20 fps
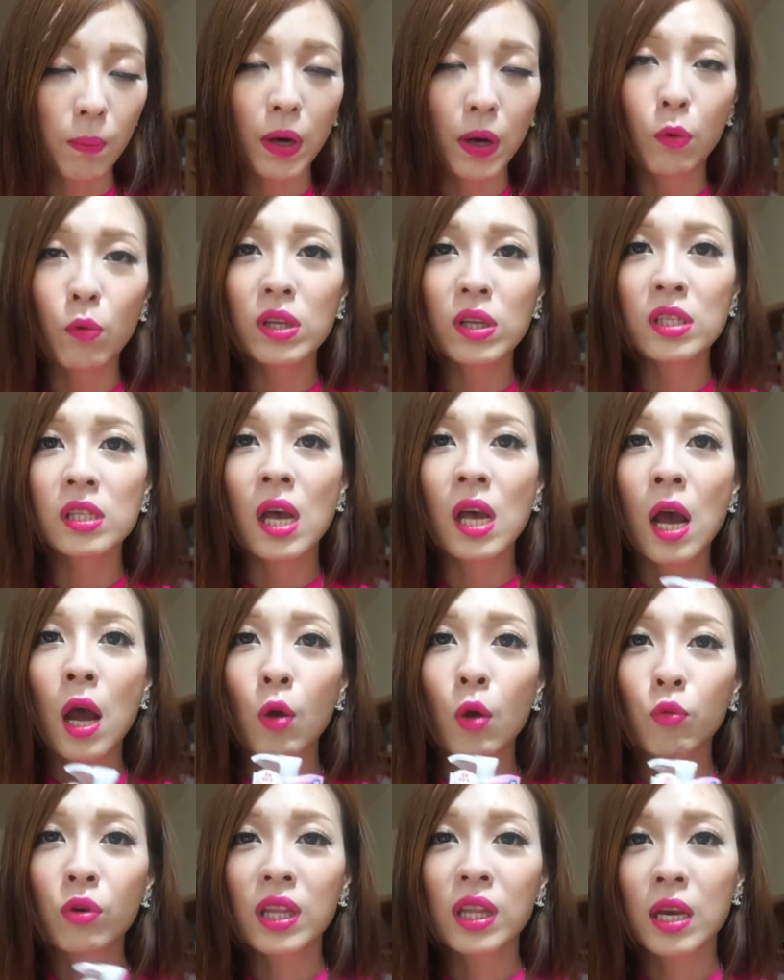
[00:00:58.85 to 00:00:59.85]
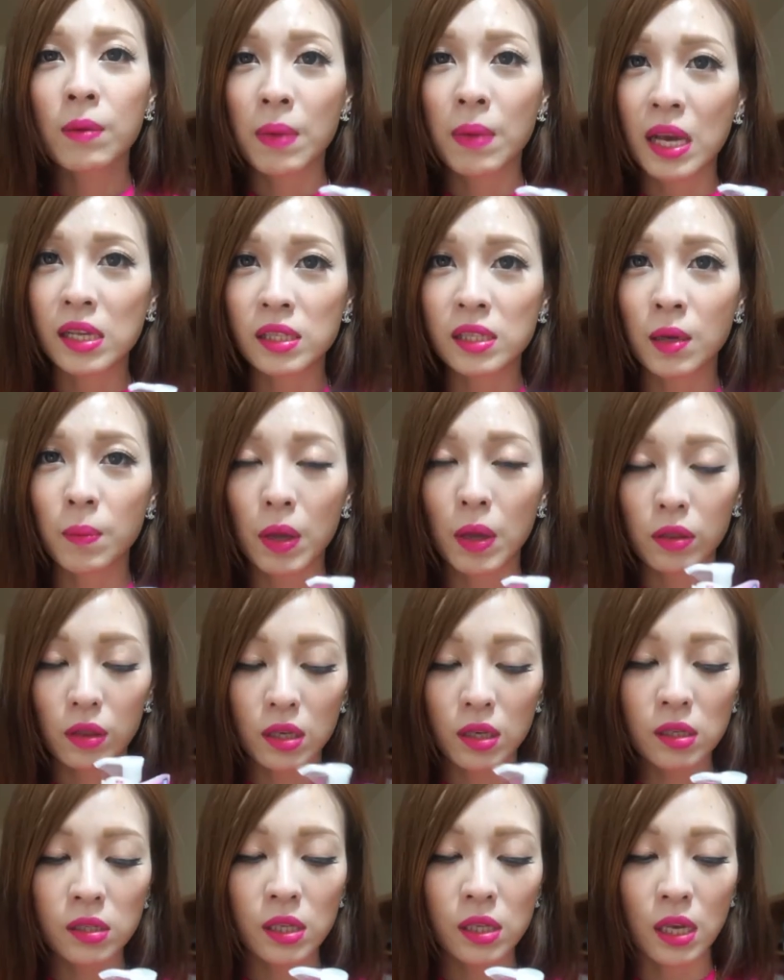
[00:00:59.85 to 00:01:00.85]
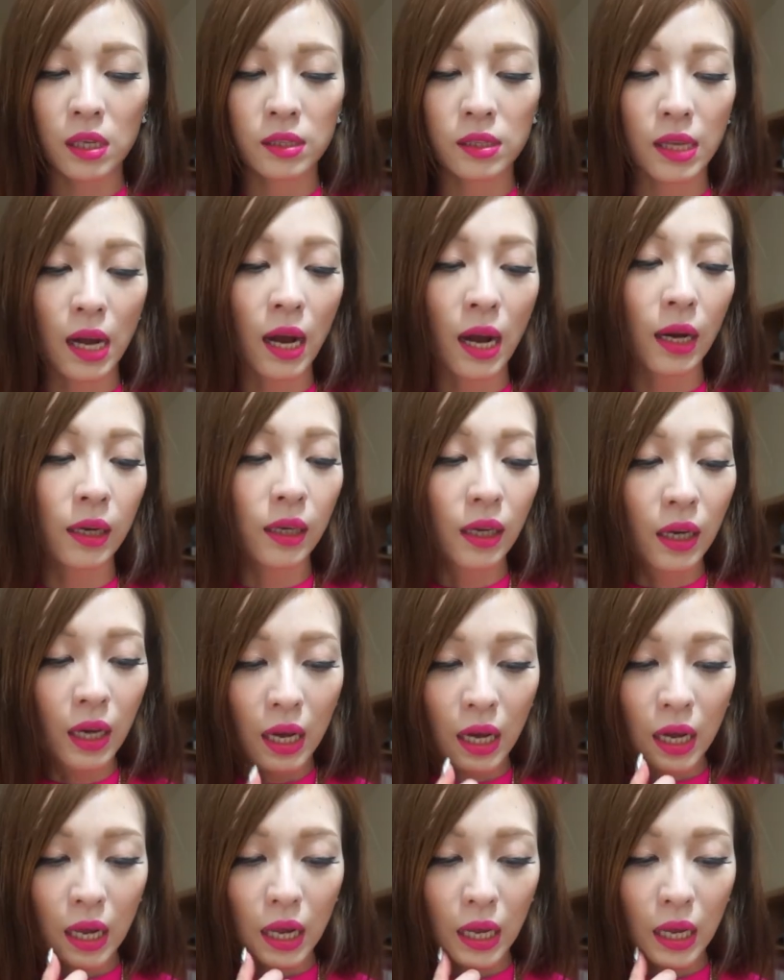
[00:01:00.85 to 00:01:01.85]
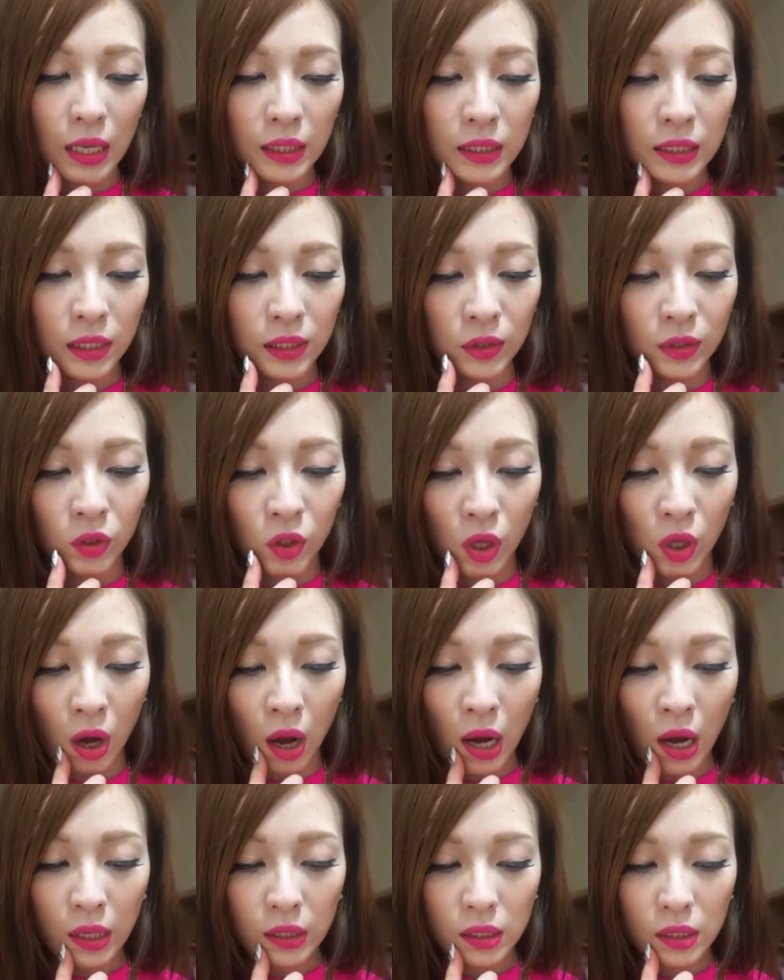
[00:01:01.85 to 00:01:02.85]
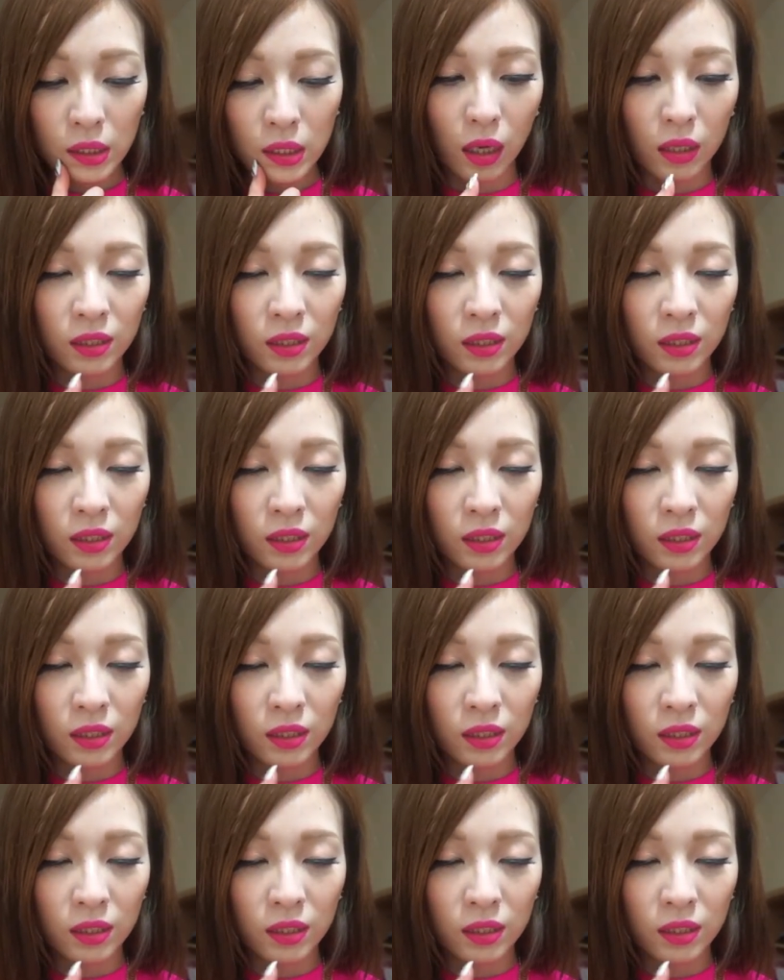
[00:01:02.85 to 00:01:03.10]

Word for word: But what's really amazing about this is that it does not